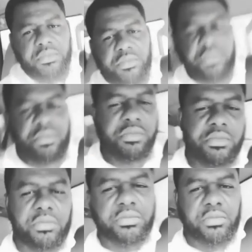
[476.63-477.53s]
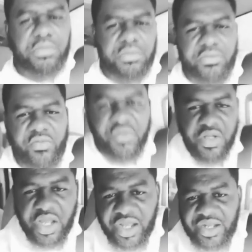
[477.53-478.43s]
I say, oh,
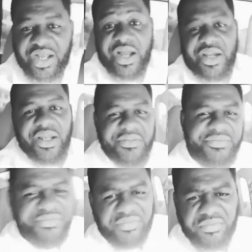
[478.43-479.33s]
bro, there's nothing